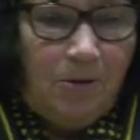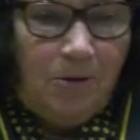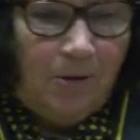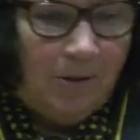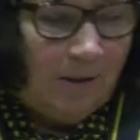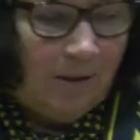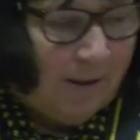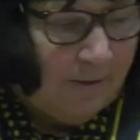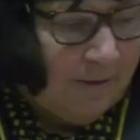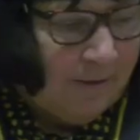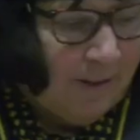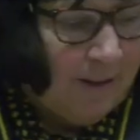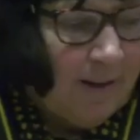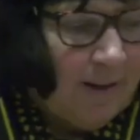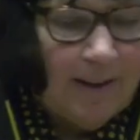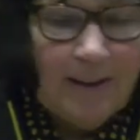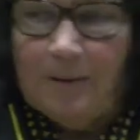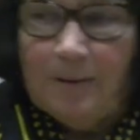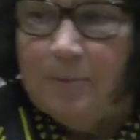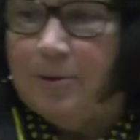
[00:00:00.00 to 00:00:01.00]
Sure, I feel
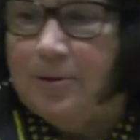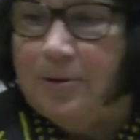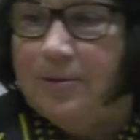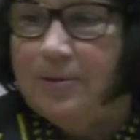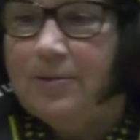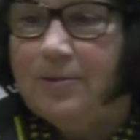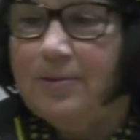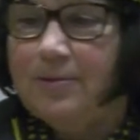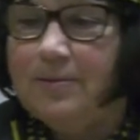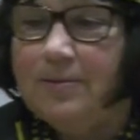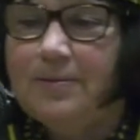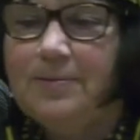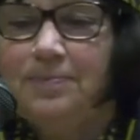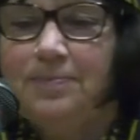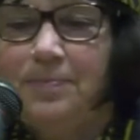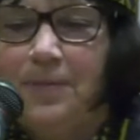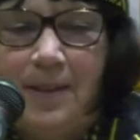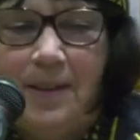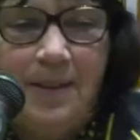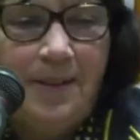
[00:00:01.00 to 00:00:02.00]
like I'm on
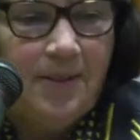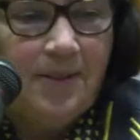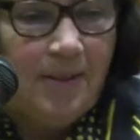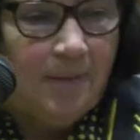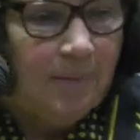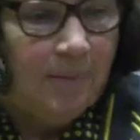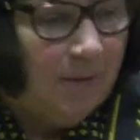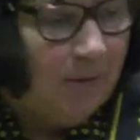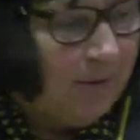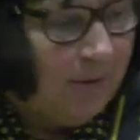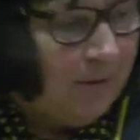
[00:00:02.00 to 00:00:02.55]
some